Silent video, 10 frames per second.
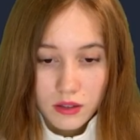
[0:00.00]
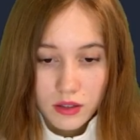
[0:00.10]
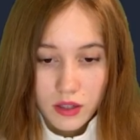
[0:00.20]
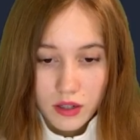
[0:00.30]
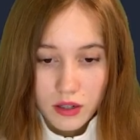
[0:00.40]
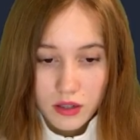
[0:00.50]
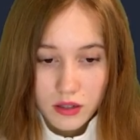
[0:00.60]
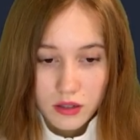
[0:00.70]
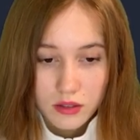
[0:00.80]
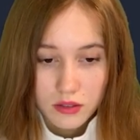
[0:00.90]

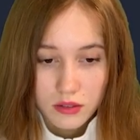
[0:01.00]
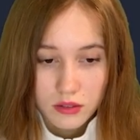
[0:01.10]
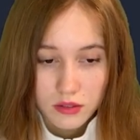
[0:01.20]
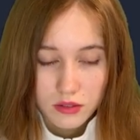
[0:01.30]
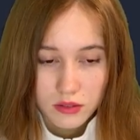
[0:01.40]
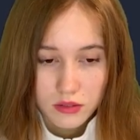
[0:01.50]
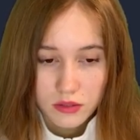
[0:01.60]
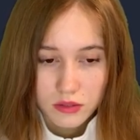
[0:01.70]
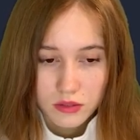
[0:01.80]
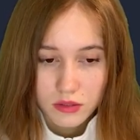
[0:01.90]
Yeah,
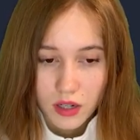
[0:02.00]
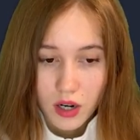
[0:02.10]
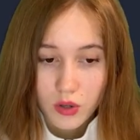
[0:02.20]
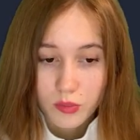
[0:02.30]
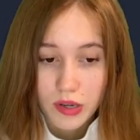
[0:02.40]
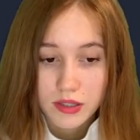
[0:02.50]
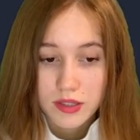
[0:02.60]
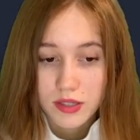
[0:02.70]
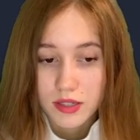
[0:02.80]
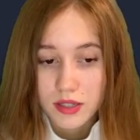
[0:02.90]
our
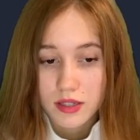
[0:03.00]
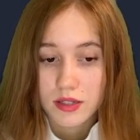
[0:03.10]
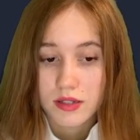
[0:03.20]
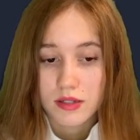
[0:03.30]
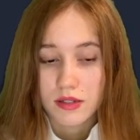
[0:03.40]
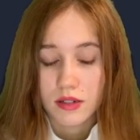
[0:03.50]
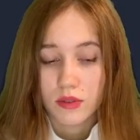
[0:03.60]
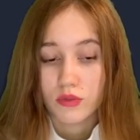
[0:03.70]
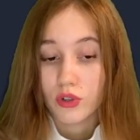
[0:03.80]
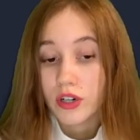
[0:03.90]
balance is
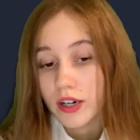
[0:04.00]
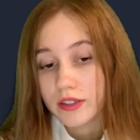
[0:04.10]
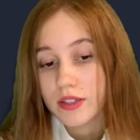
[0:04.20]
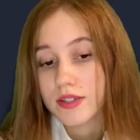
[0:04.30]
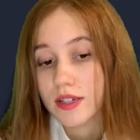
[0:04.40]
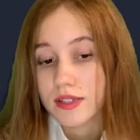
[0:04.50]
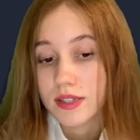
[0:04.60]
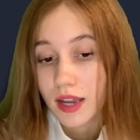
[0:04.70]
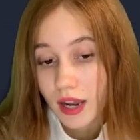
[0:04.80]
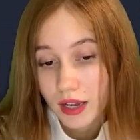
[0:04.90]
uh,
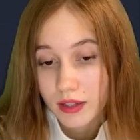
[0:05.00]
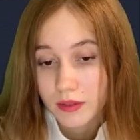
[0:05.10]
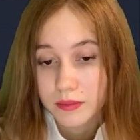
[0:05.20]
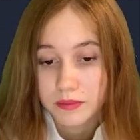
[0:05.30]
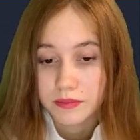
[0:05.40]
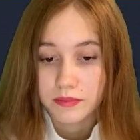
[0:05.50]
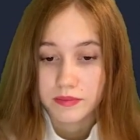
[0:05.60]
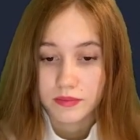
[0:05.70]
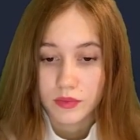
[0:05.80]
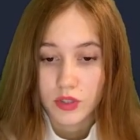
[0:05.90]
468.
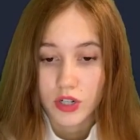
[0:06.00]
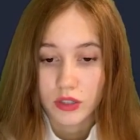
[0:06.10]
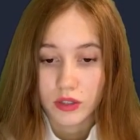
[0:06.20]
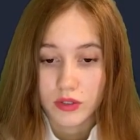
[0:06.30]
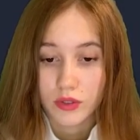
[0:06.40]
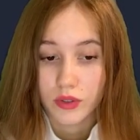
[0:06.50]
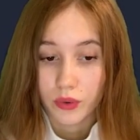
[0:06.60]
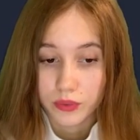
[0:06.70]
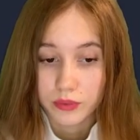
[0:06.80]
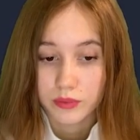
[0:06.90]
The chart has
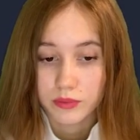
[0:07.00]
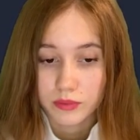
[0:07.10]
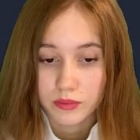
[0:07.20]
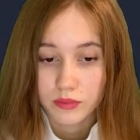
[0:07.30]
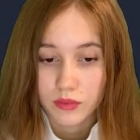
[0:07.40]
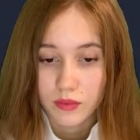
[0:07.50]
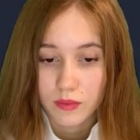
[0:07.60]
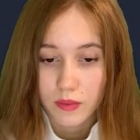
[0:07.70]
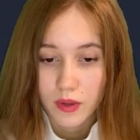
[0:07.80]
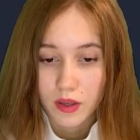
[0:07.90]
grown.
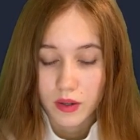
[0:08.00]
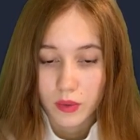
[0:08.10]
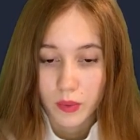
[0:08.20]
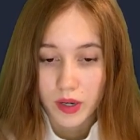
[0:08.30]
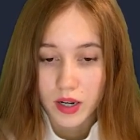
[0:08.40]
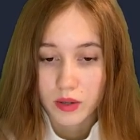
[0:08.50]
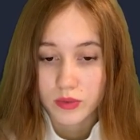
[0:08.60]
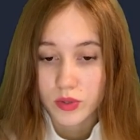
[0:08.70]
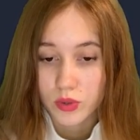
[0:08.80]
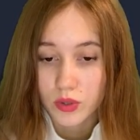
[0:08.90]
We
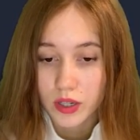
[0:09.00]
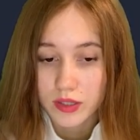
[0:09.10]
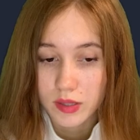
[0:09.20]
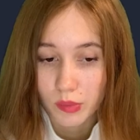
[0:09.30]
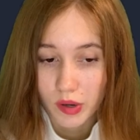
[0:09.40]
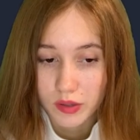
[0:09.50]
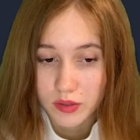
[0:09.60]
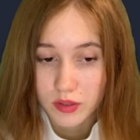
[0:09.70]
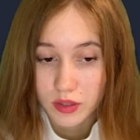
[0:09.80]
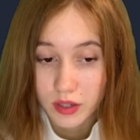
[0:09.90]
have two
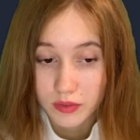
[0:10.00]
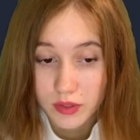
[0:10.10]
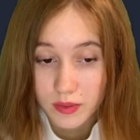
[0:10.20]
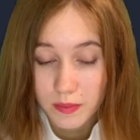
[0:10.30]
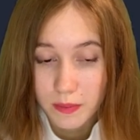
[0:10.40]
counterparts left